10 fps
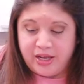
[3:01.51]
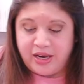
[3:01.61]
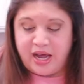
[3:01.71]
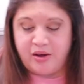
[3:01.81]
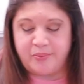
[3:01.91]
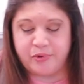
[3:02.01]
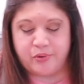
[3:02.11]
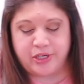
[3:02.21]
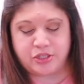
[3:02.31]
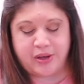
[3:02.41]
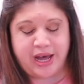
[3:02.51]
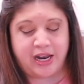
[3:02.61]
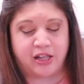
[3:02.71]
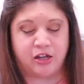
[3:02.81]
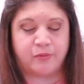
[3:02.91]
And now I'm going to
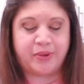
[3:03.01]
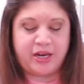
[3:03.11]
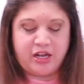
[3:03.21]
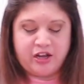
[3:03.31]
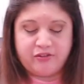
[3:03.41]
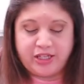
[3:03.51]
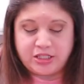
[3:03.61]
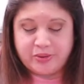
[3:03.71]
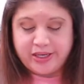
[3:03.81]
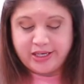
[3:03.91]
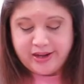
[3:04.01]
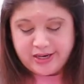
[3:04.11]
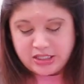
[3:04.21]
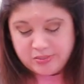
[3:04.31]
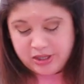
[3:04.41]
add a little bit of the sweet
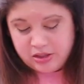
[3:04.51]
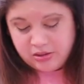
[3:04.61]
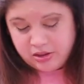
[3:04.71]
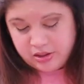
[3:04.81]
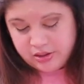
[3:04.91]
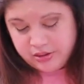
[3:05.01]
condensed milk.